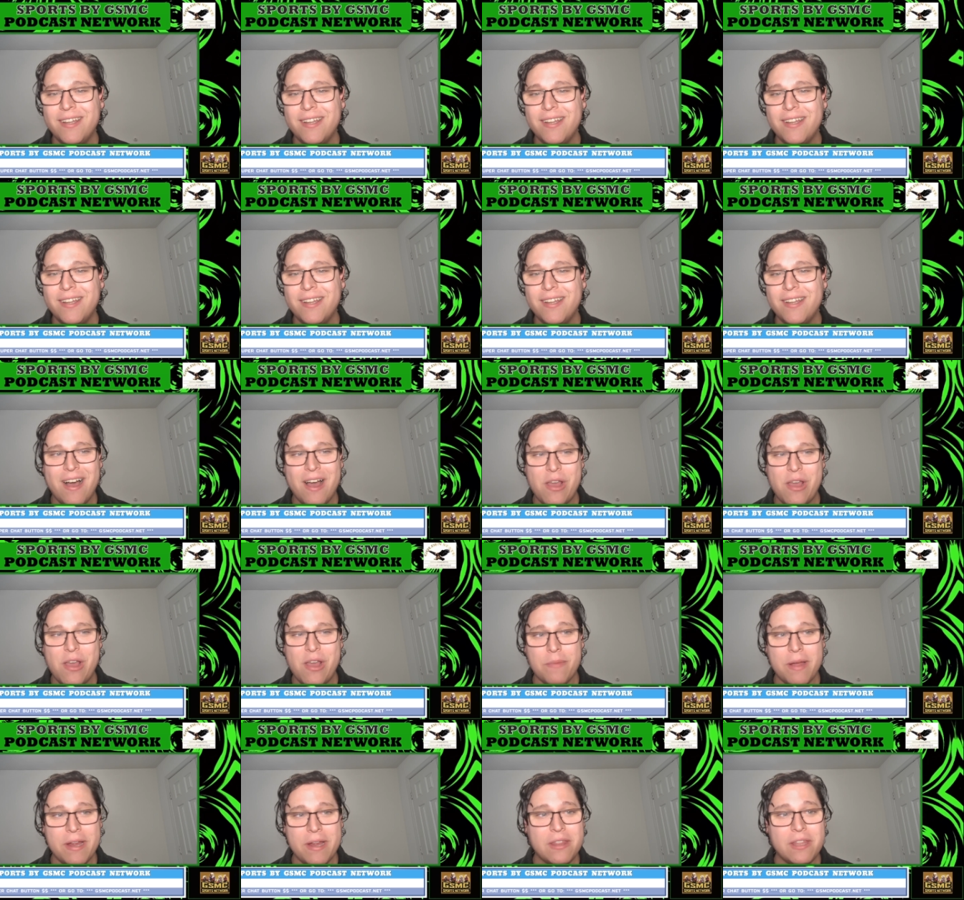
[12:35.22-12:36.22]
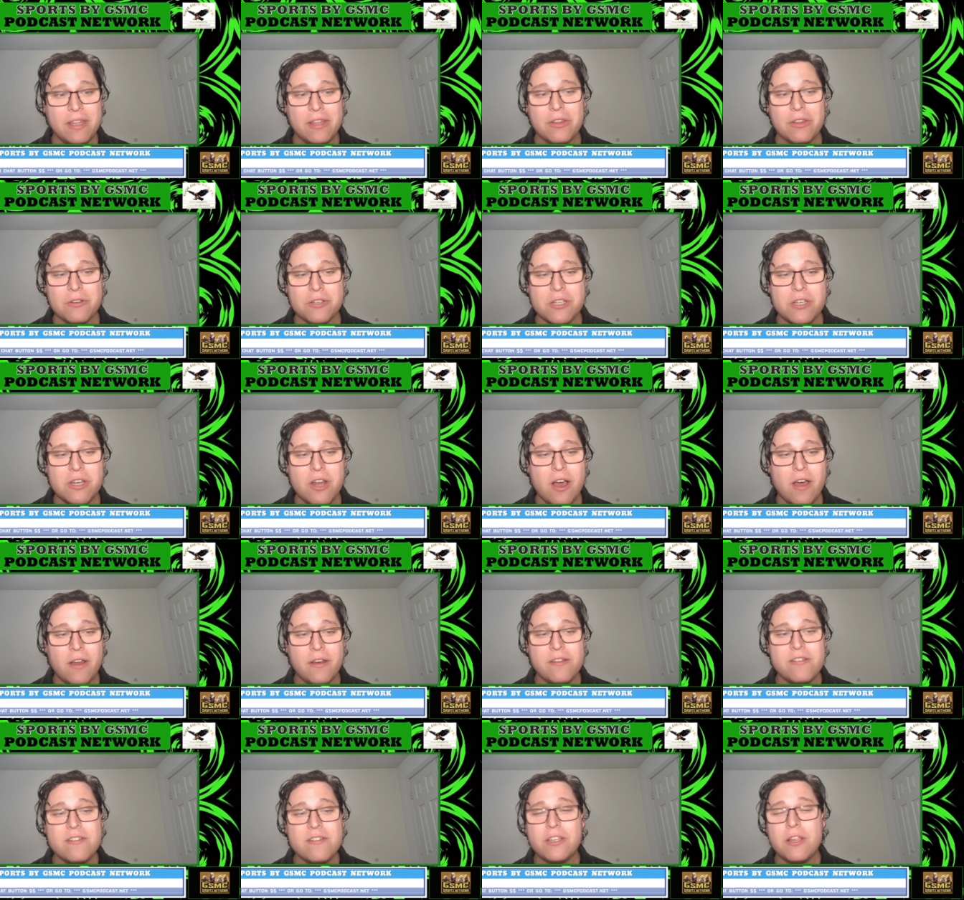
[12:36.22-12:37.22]
Uh, you might think there's
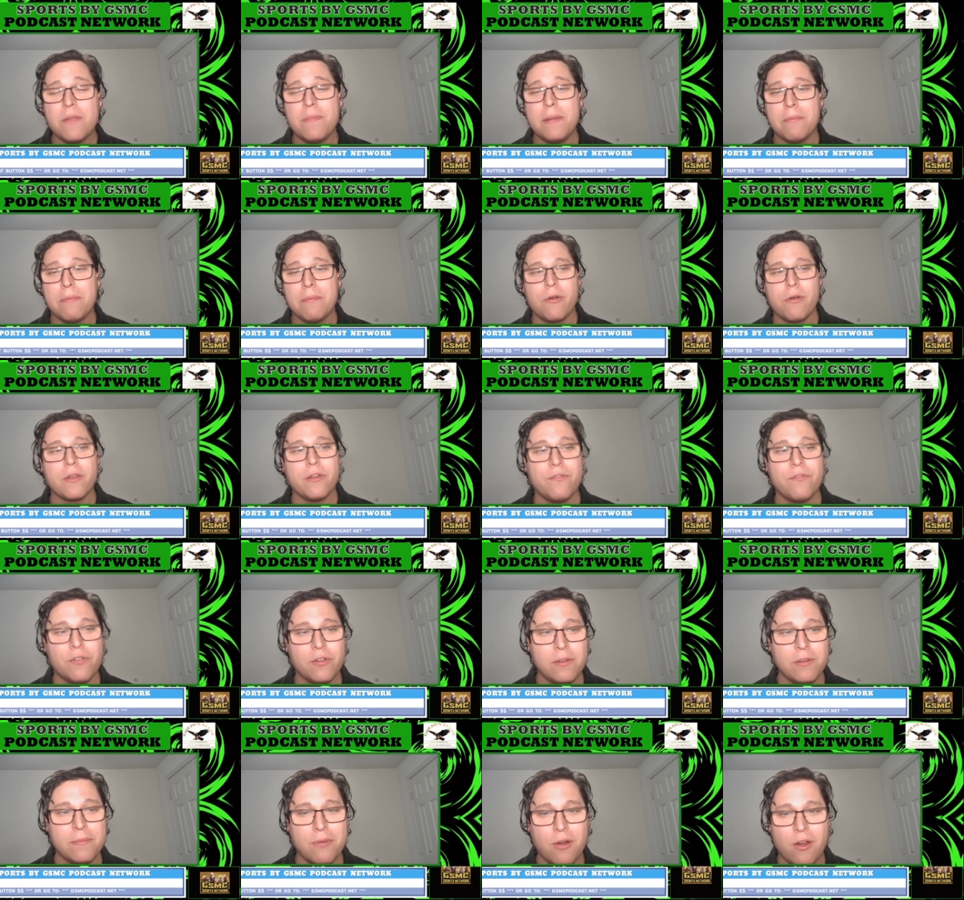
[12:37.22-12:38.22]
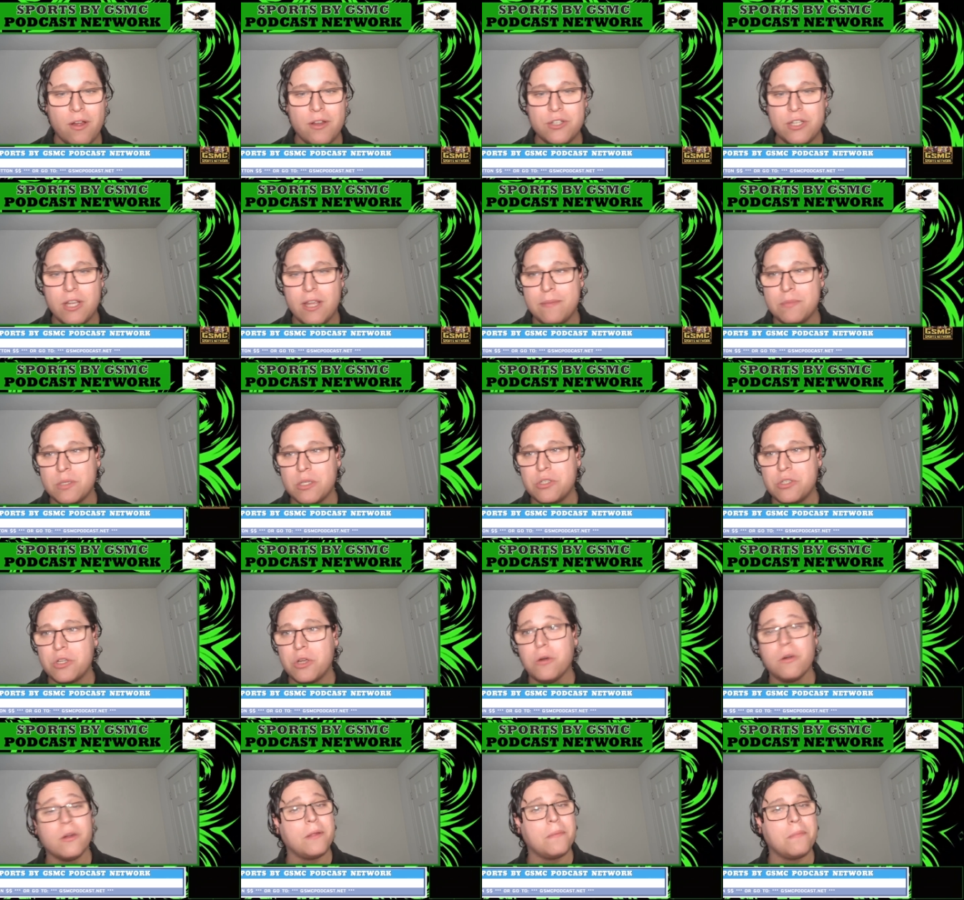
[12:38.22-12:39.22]
none to be broken for LeBron James in
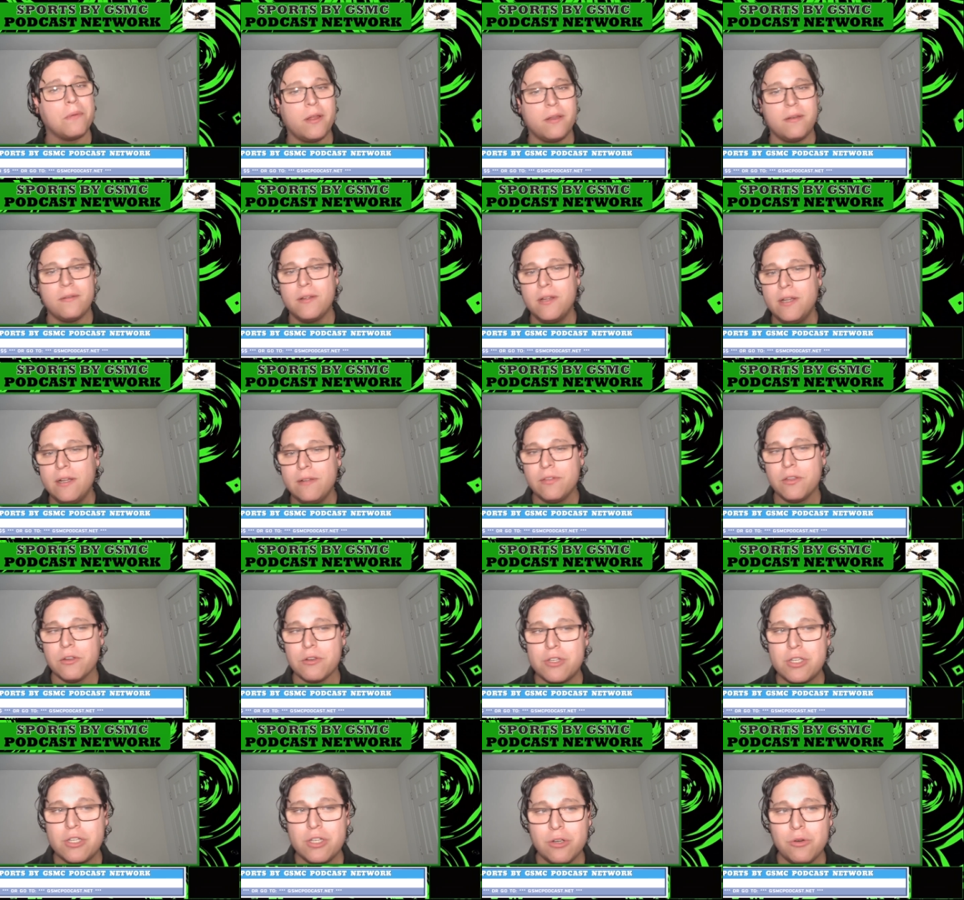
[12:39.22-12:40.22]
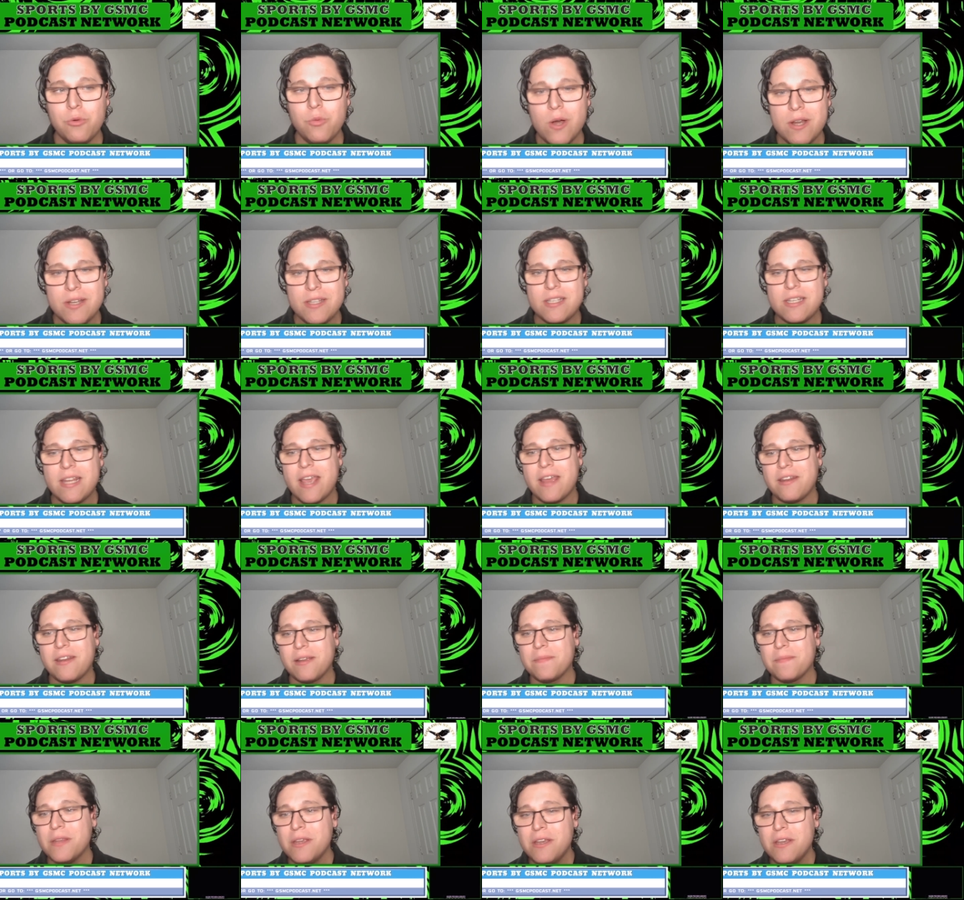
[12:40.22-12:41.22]
scoring, but there's still one standing.